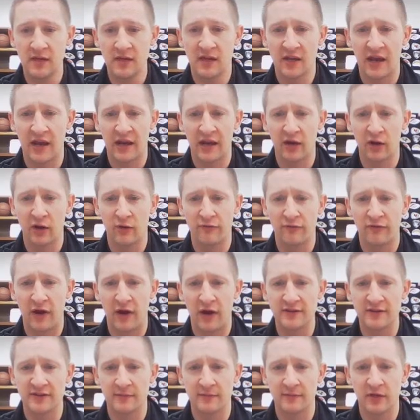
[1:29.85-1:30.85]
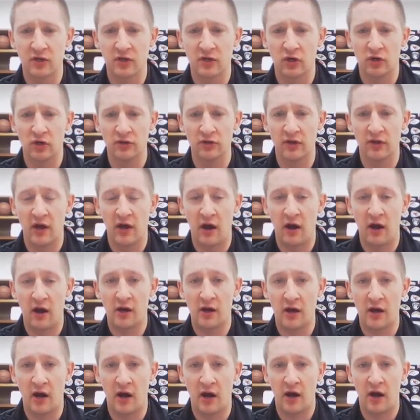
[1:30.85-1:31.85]
and I got to go find something called
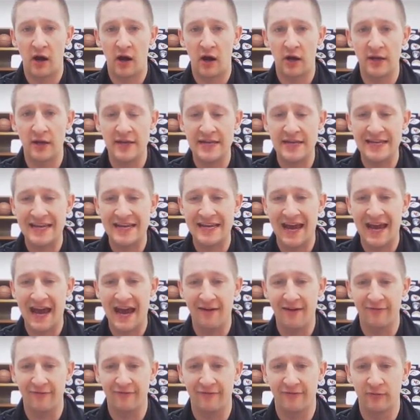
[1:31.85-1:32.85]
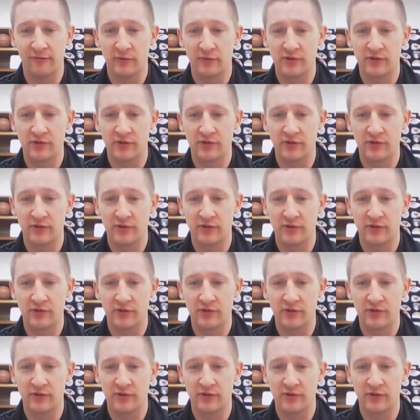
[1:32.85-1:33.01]
RREF,